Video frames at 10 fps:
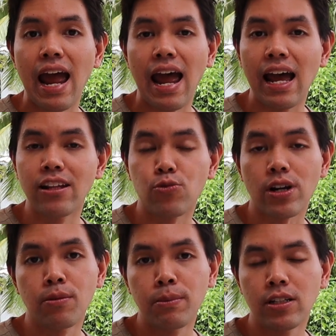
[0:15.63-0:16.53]
It's
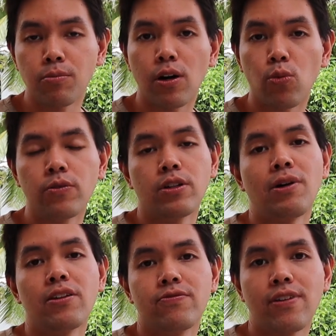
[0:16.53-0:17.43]
recommended by one of
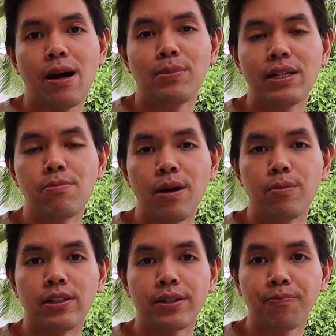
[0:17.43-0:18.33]
my family
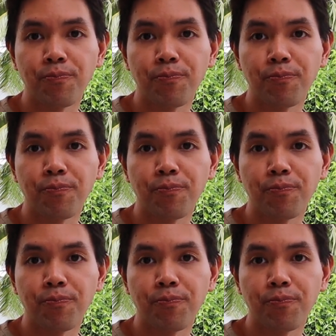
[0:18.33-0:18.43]
member